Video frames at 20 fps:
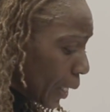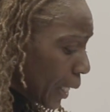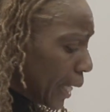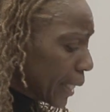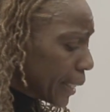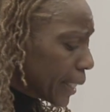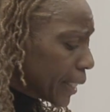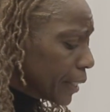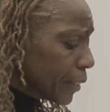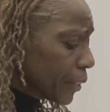
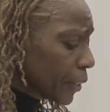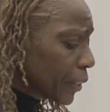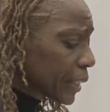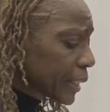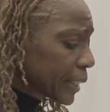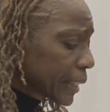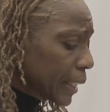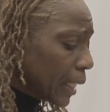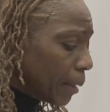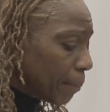And then there
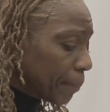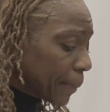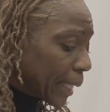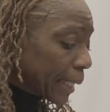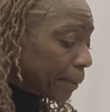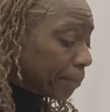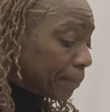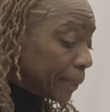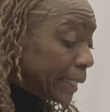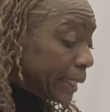are some,
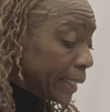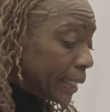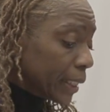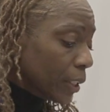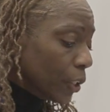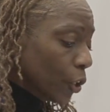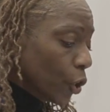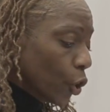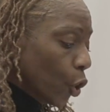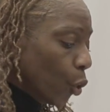like
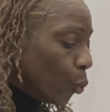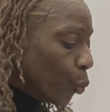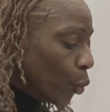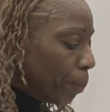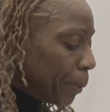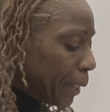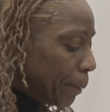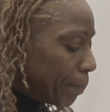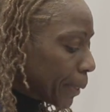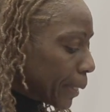me, who
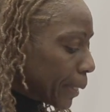will be